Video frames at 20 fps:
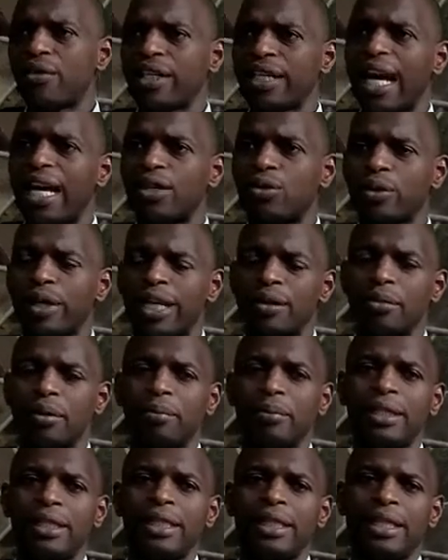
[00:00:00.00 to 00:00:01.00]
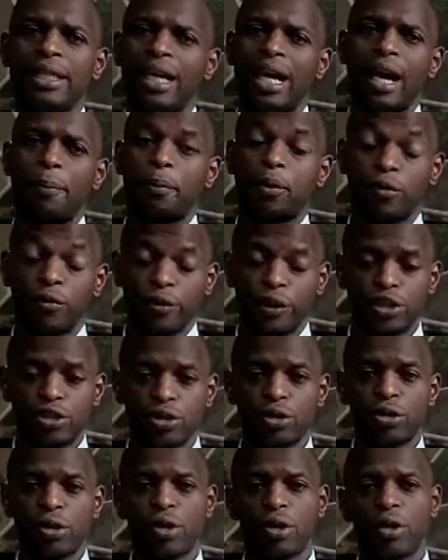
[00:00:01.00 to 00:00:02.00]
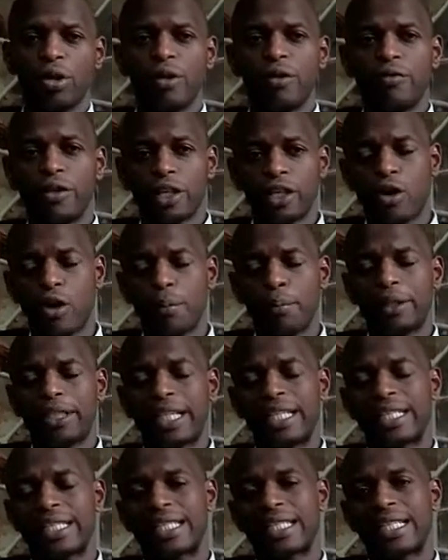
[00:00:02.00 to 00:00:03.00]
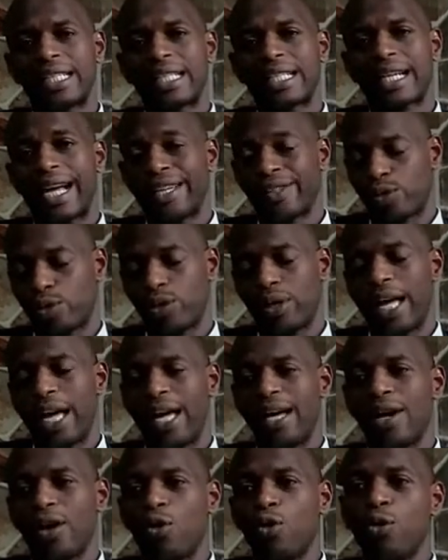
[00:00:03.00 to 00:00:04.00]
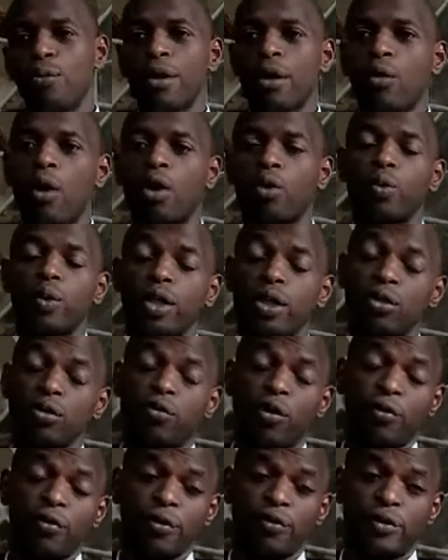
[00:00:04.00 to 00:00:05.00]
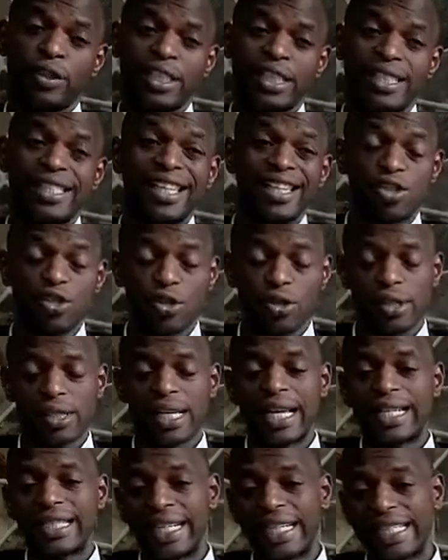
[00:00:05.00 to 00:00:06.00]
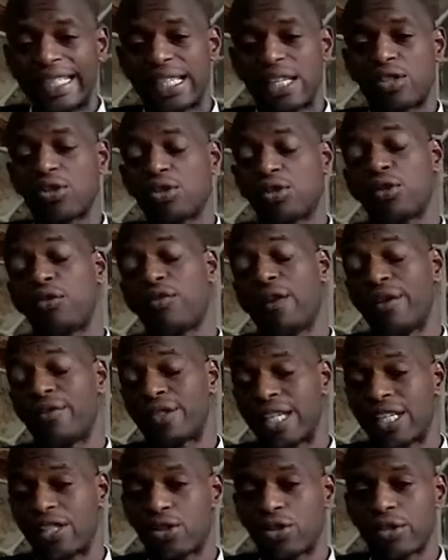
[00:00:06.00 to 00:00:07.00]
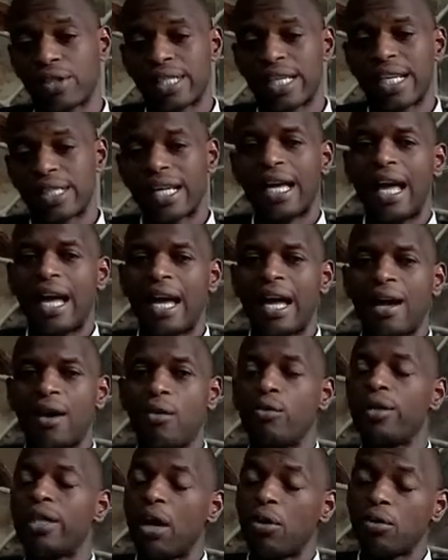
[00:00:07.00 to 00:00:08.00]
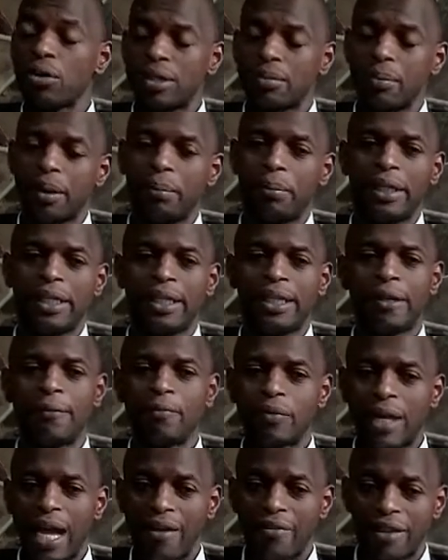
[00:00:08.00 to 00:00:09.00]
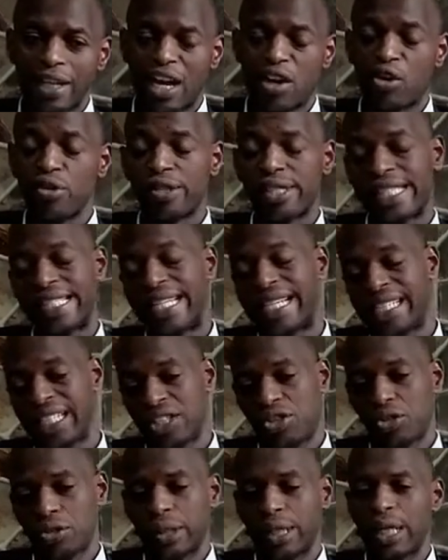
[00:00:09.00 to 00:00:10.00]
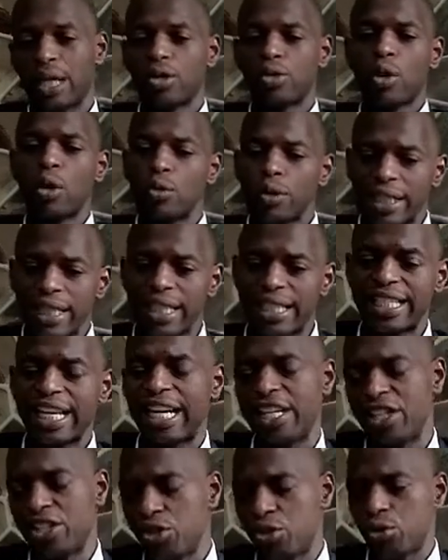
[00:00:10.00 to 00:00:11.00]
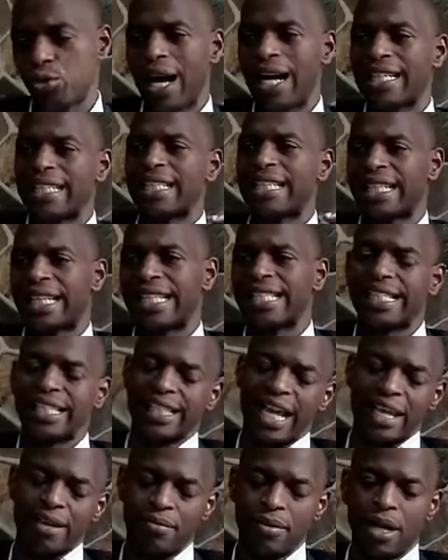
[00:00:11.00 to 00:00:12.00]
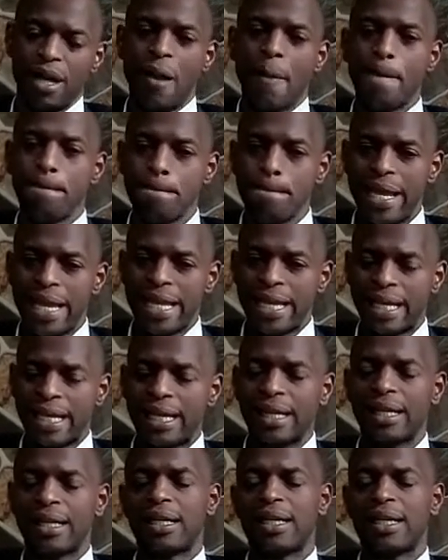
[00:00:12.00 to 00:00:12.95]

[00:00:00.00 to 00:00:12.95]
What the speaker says: very hard to get maybe a professional, very competent counselor who may work with you for 15 sessions, 10 sessions, or 5 sessions without maybe having a consideration. So I'll really challenge you at the right time. Make